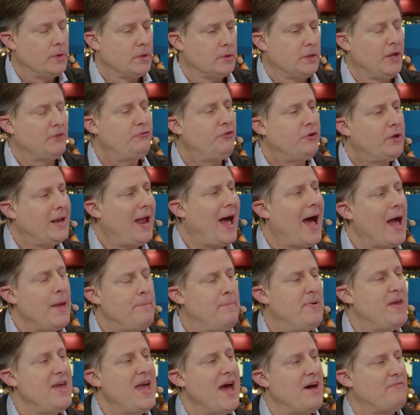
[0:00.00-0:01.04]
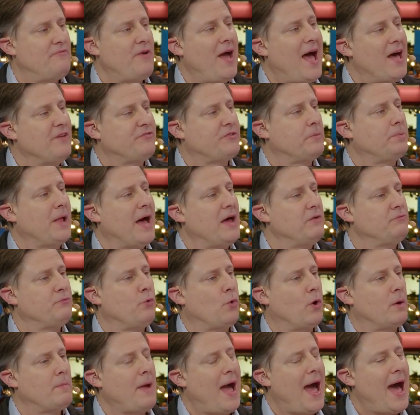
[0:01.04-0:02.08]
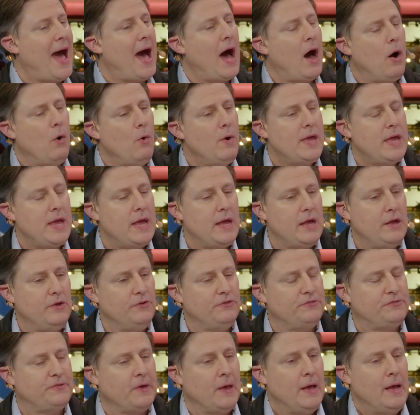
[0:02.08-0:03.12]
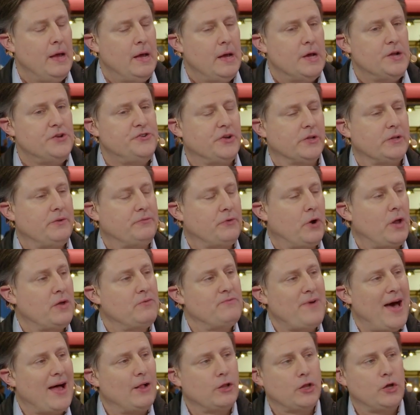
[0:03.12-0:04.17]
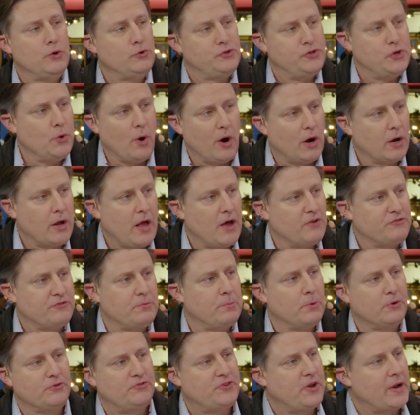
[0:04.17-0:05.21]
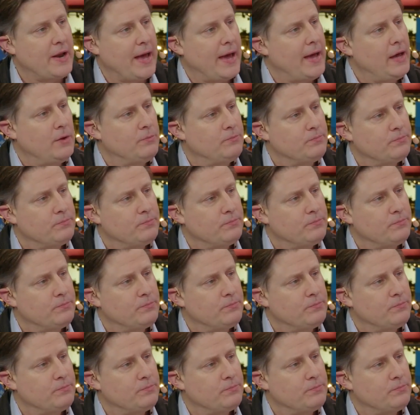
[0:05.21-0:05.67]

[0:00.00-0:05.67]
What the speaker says: Let's look at IPF as a platform. How is delivering value to our customers today?